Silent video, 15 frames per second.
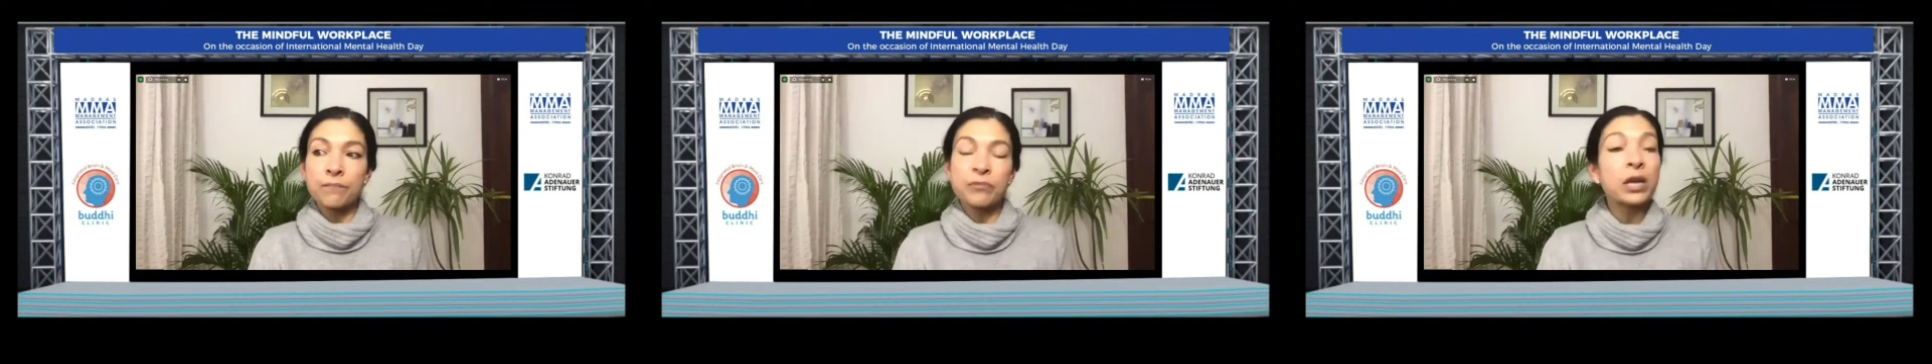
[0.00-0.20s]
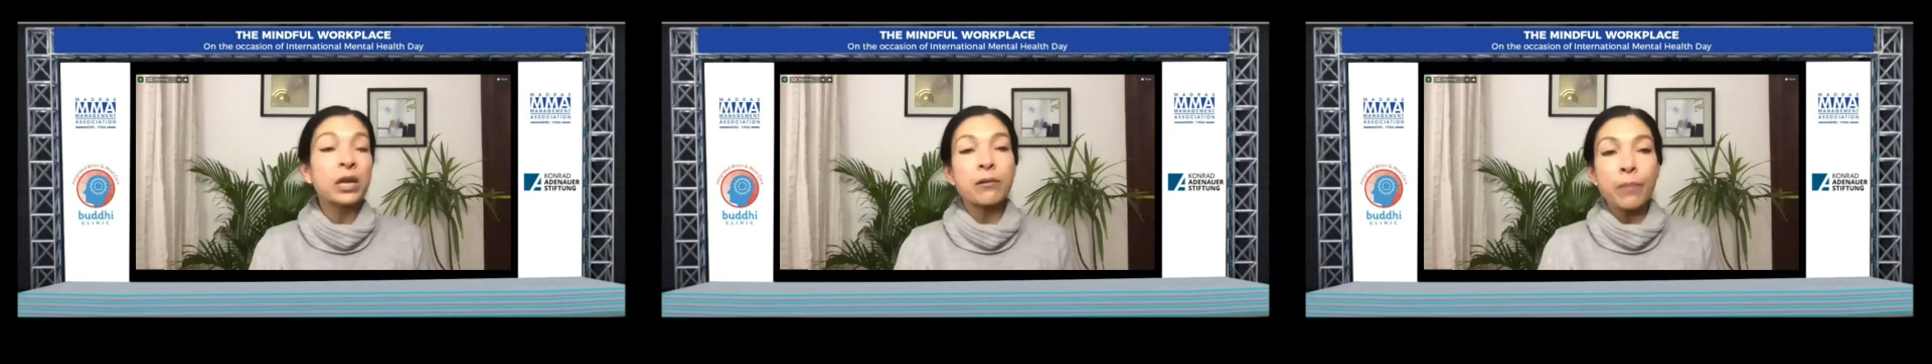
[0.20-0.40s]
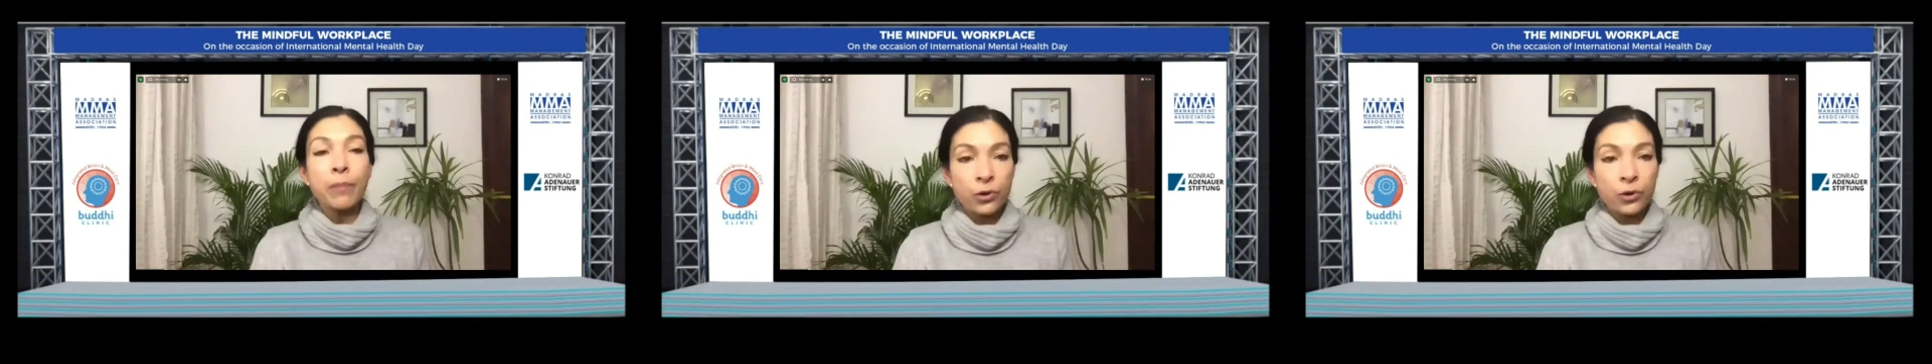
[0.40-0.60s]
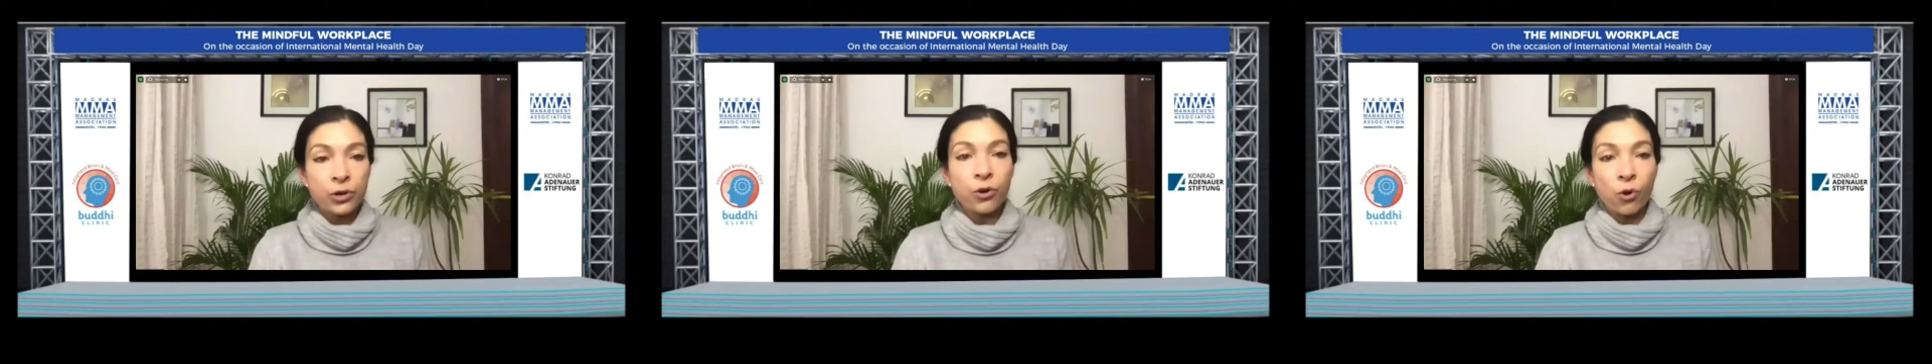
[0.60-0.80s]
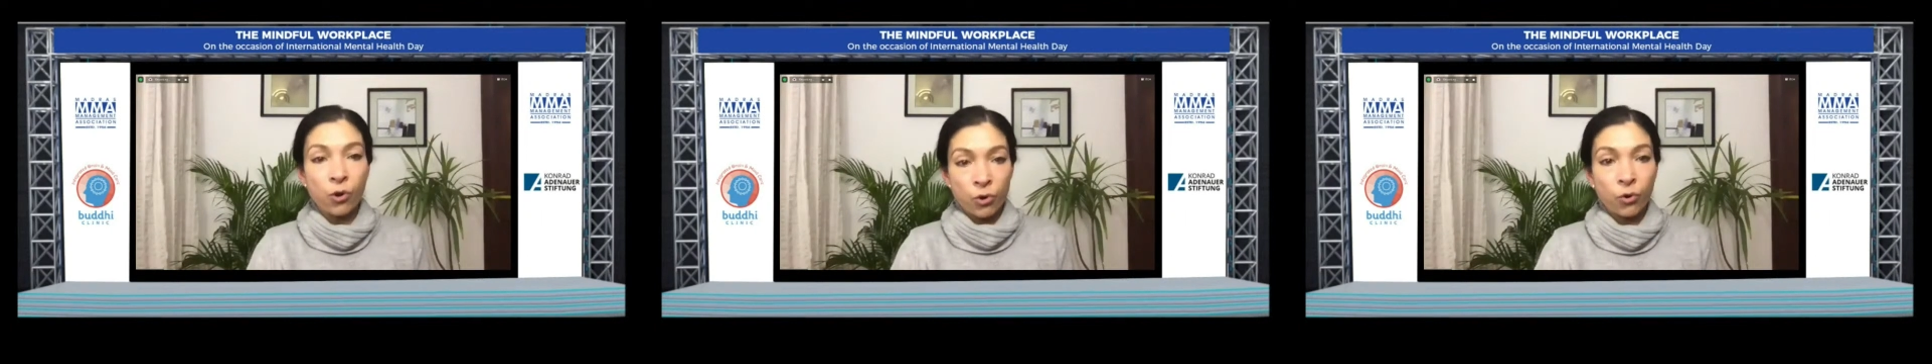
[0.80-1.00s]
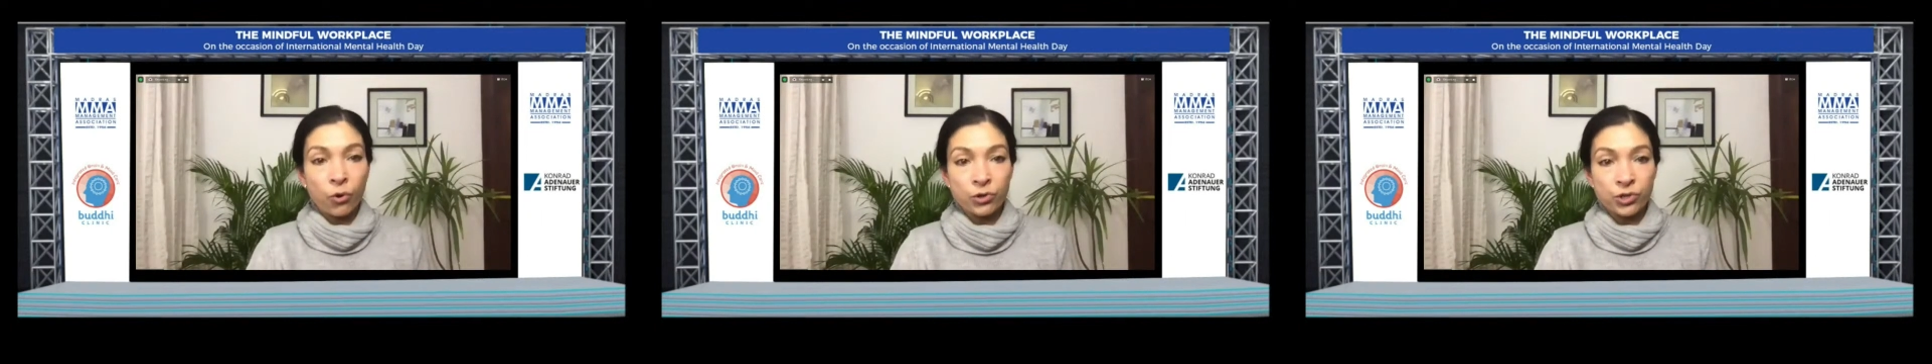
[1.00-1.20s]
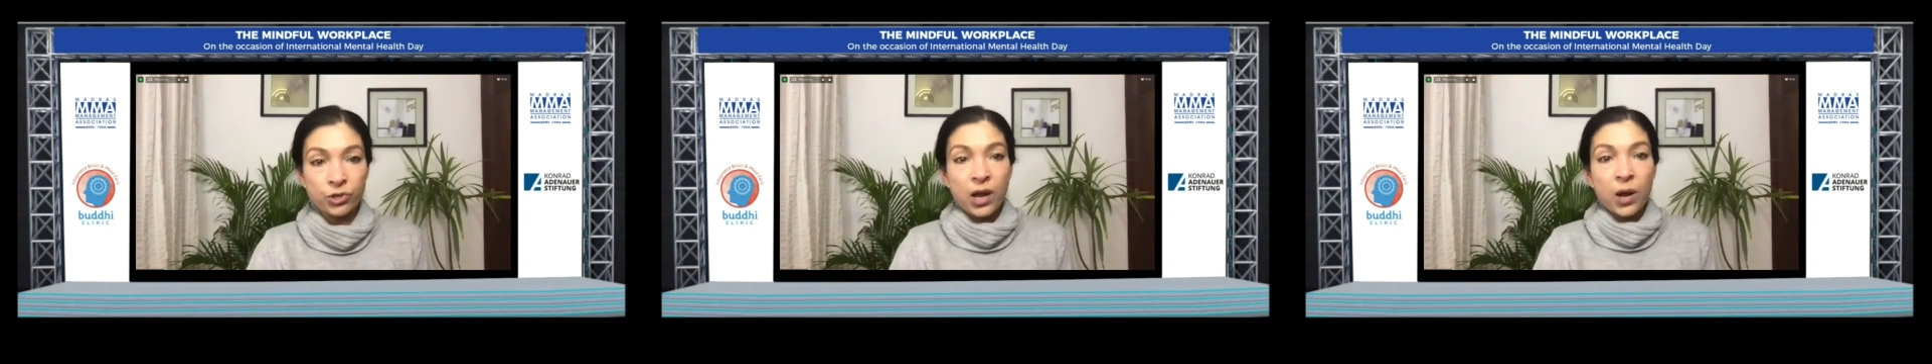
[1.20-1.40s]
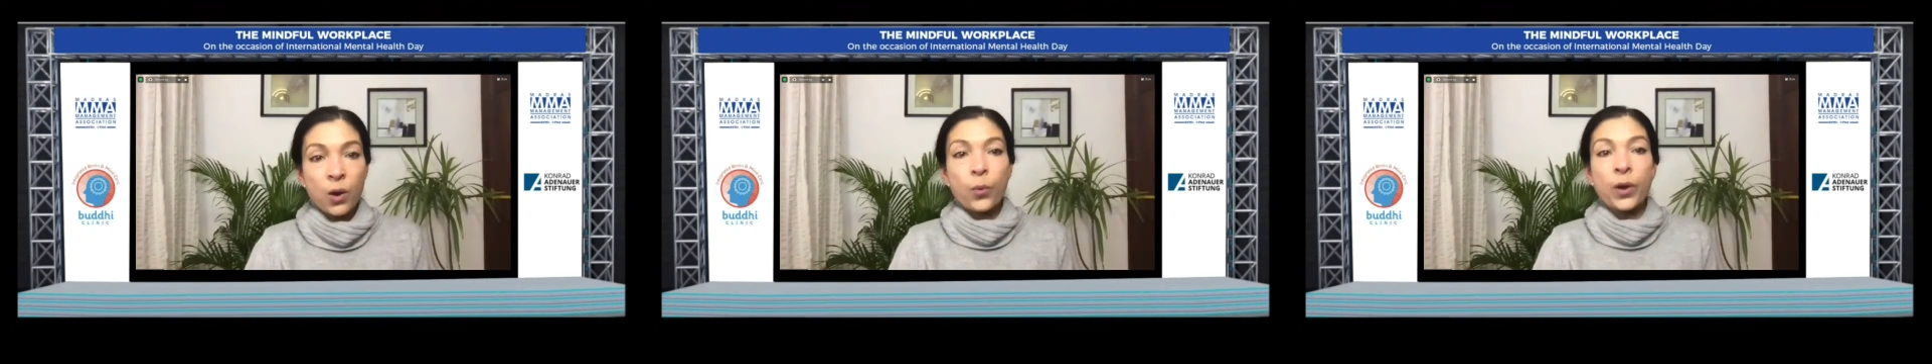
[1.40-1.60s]
think about it or not,
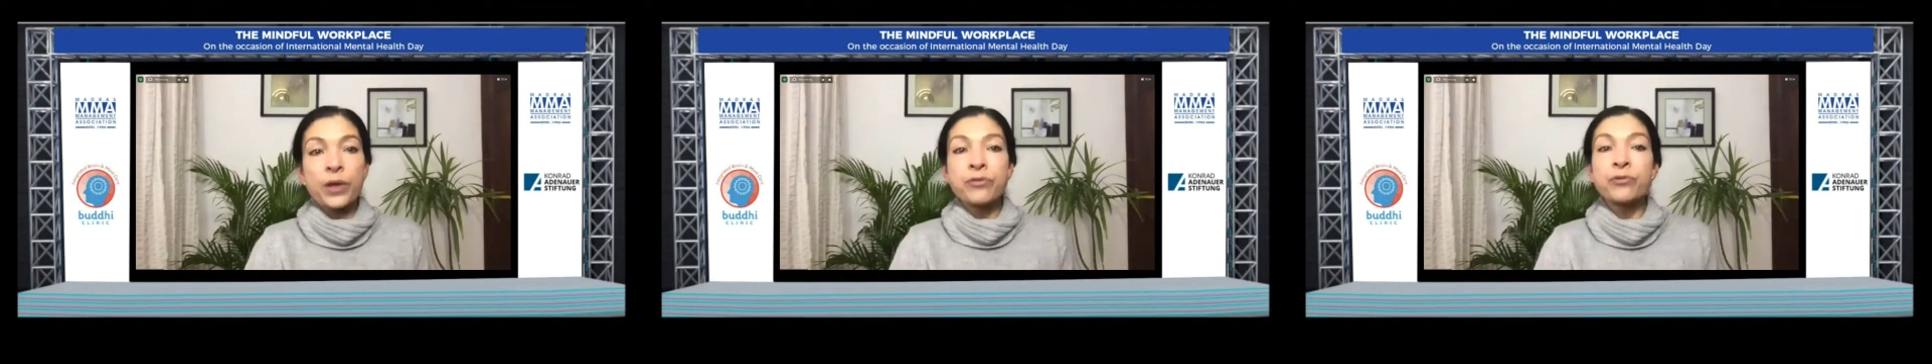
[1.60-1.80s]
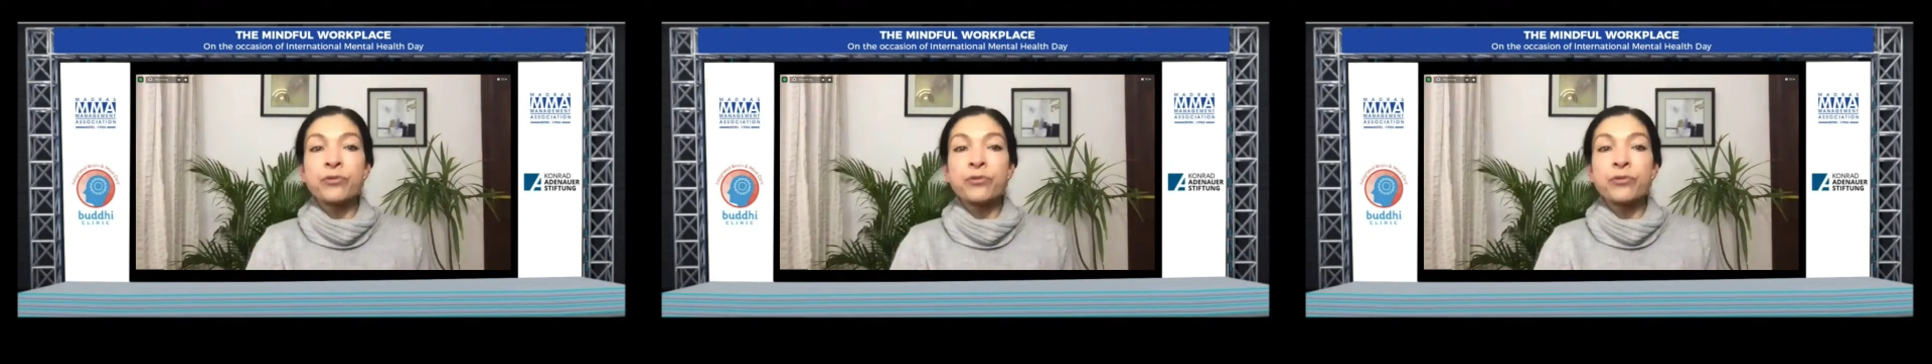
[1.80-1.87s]
whether